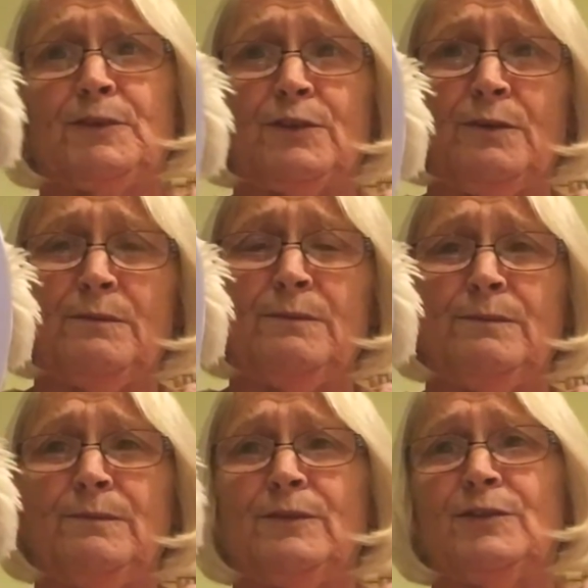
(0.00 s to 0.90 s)
trop,
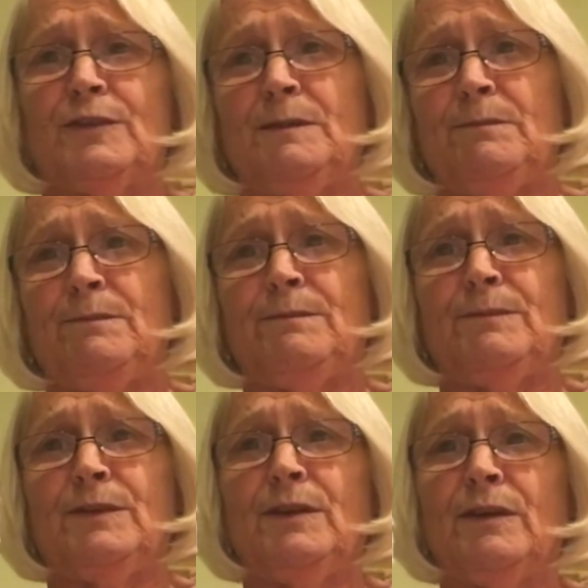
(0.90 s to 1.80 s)
trip.
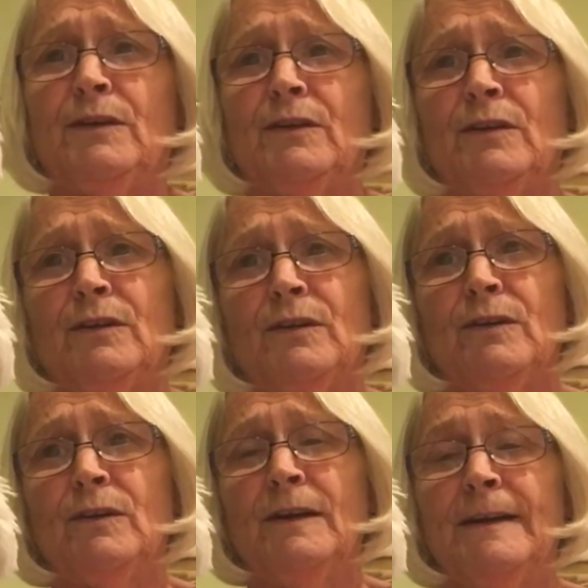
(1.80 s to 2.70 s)
Oh.
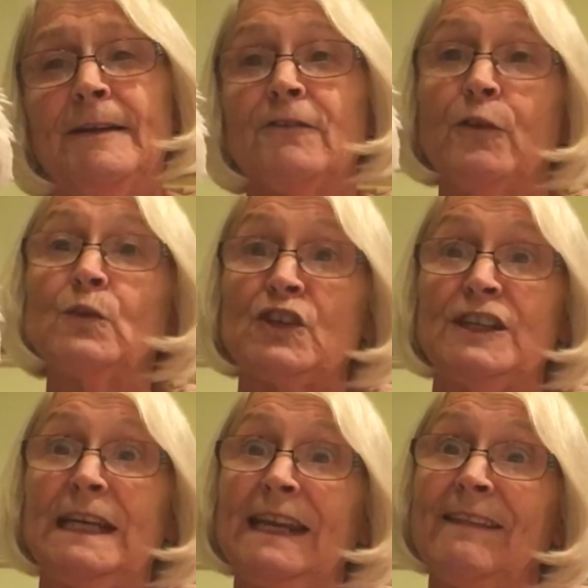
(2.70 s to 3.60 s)

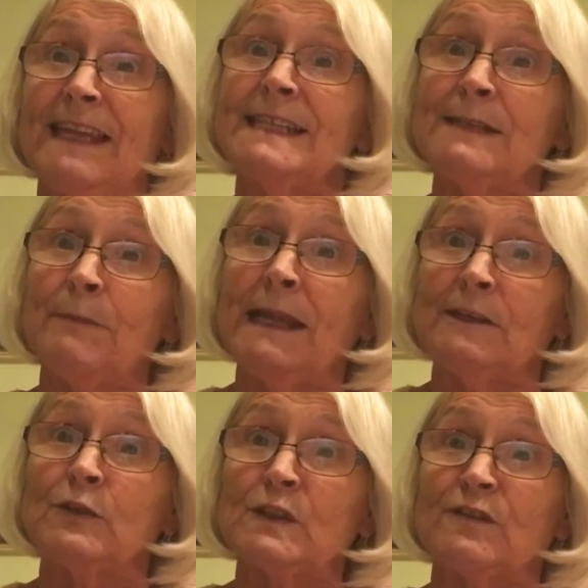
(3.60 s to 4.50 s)
Fortunately, they did
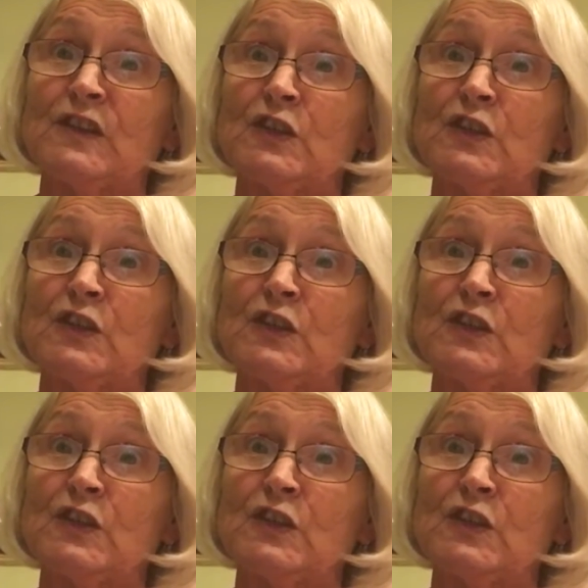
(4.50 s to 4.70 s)
make lots of